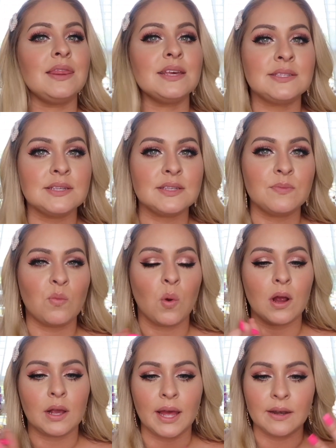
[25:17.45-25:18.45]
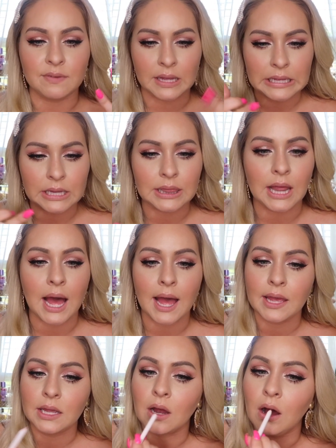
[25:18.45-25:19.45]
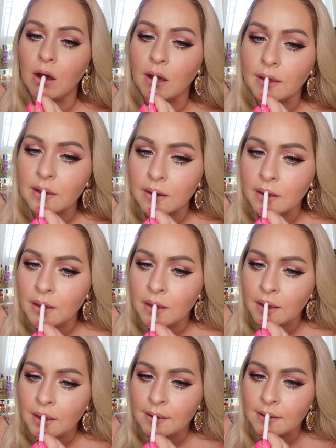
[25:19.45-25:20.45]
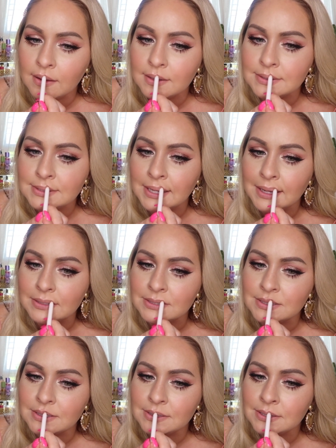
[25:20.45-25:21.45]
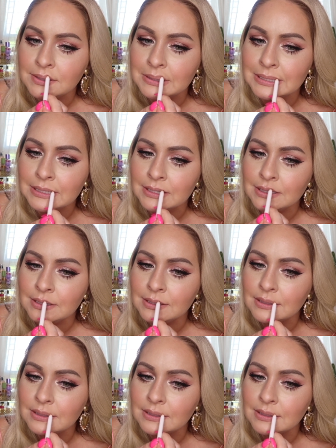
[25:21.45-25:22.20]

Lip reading: This is a more kind of like glide on texture to it,